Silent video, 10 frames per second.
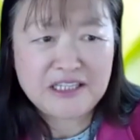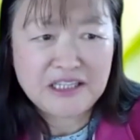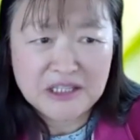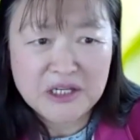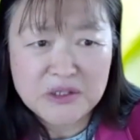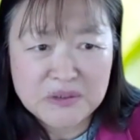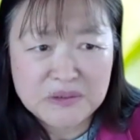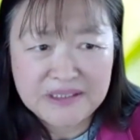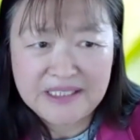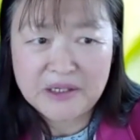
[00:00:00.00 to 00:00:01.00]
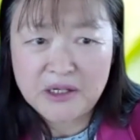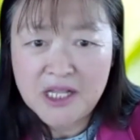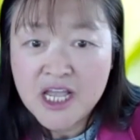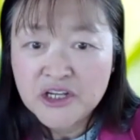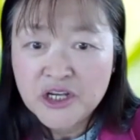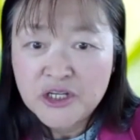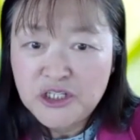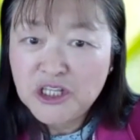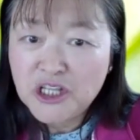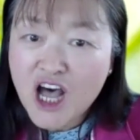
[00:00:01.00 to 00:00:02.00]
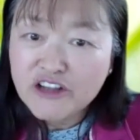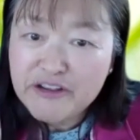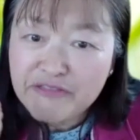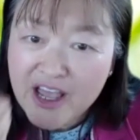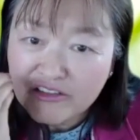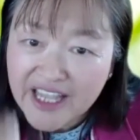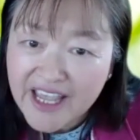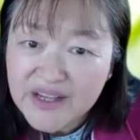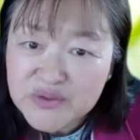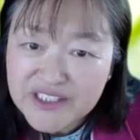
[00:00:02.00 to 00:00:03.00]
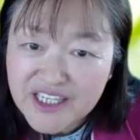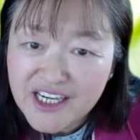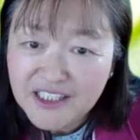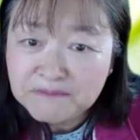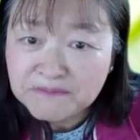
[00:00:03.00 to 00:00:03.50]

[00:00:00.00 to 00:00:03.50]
No, you know how they file tax return?